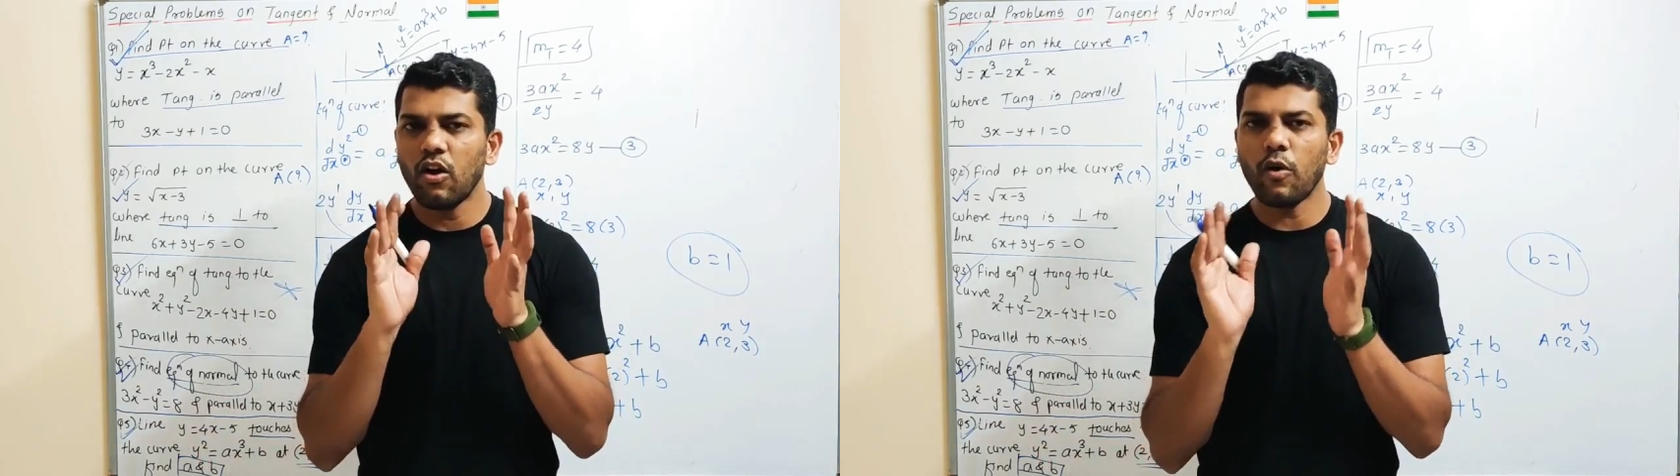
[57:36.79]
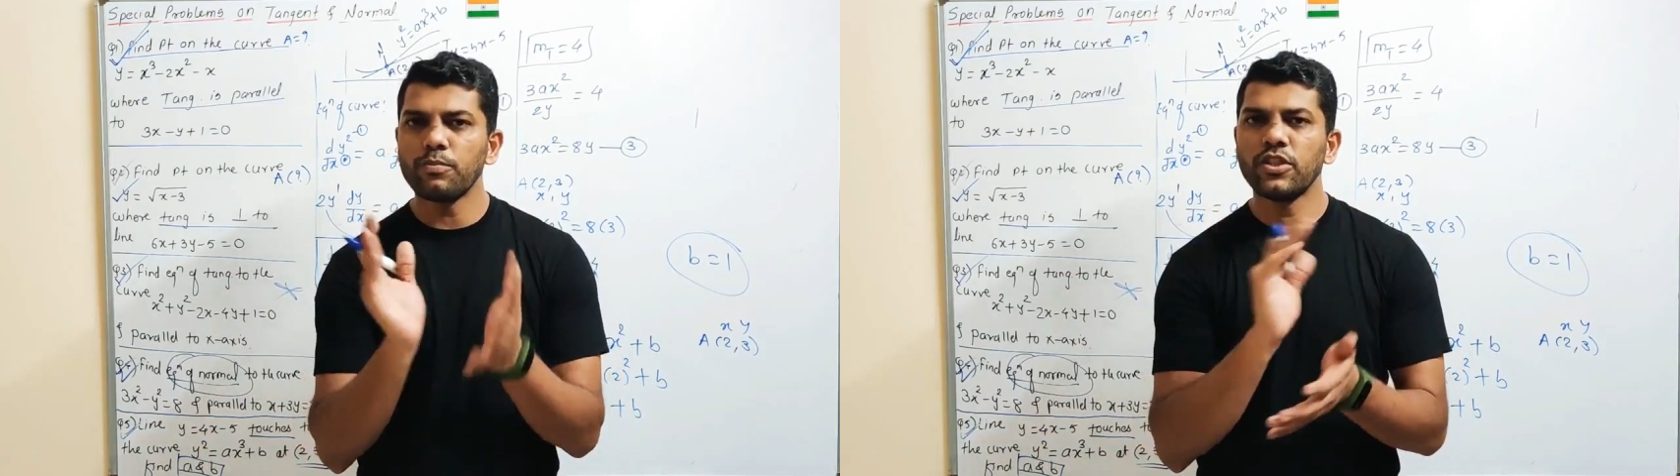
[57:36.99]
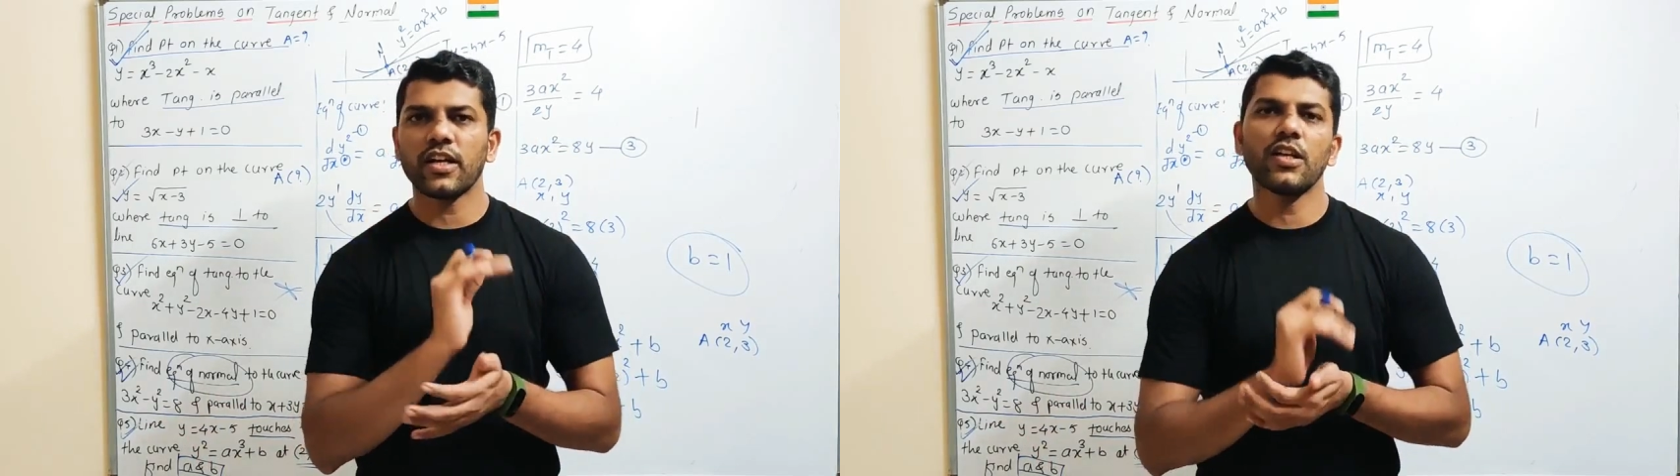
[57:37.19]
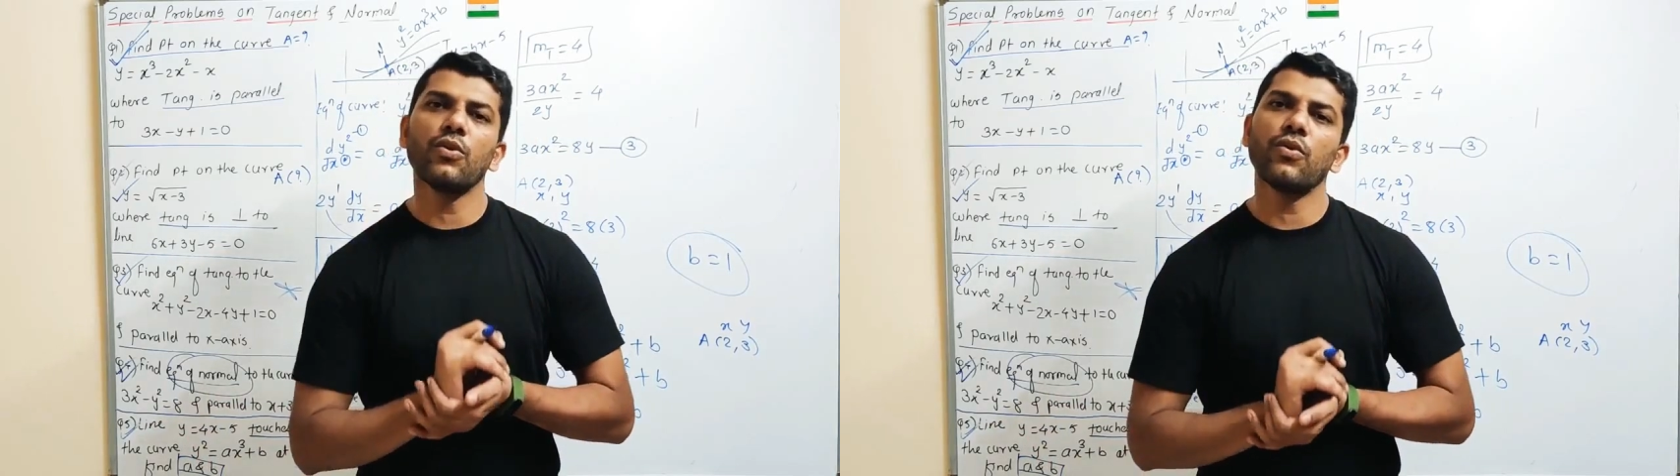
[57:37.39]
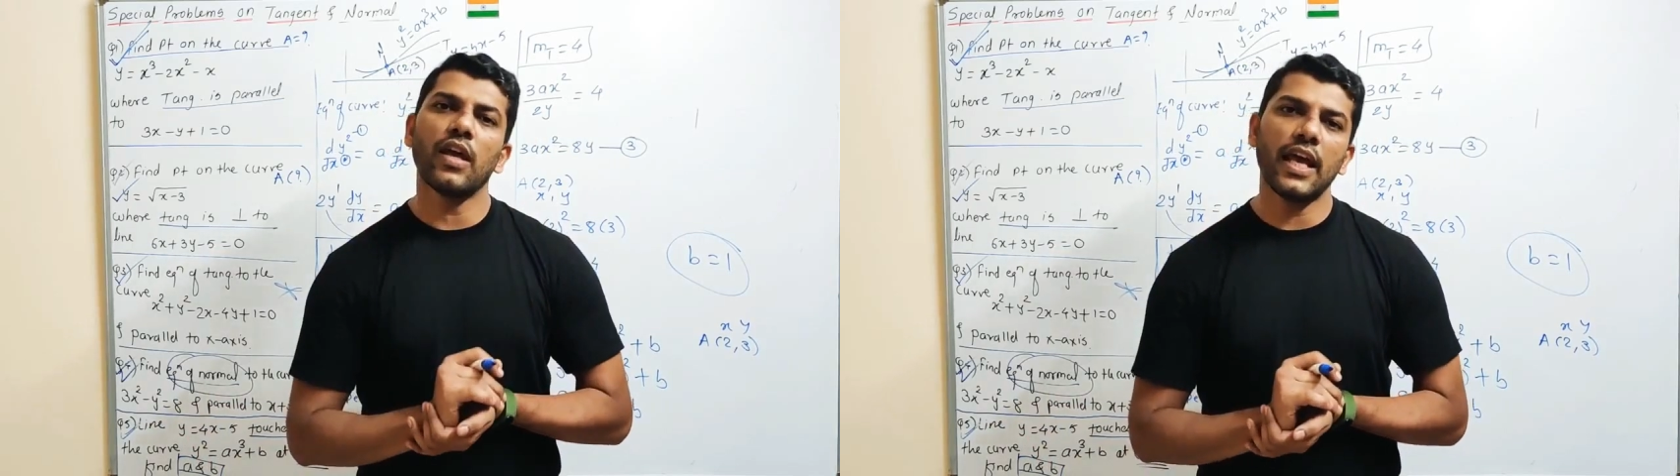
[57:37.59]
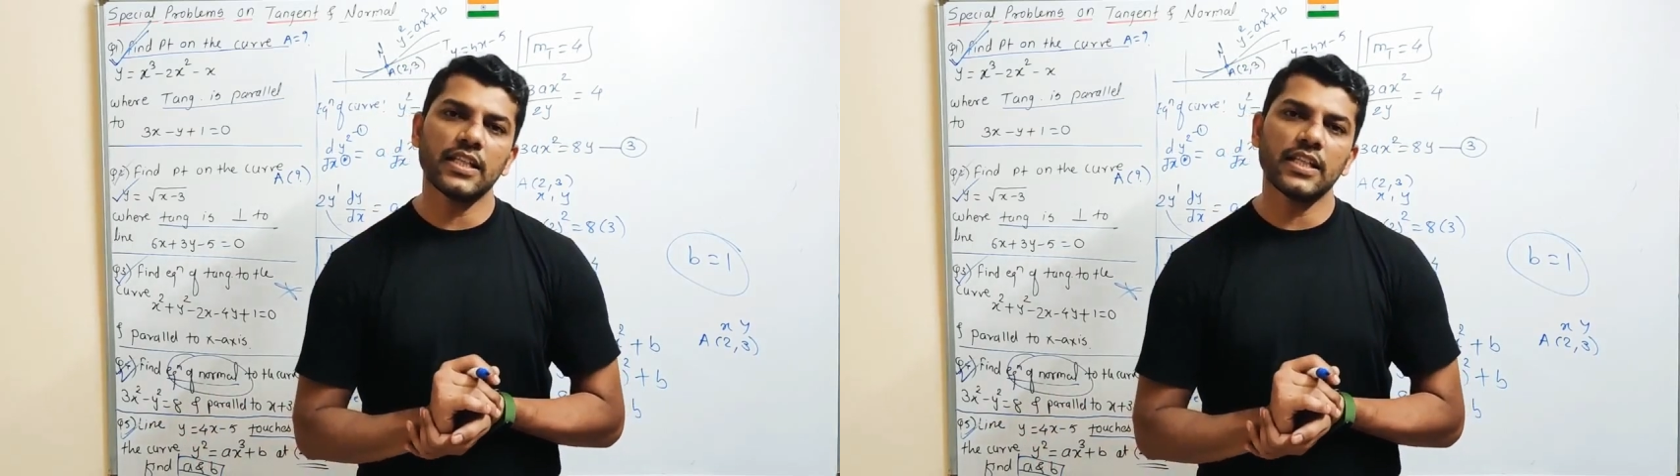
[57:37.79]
objective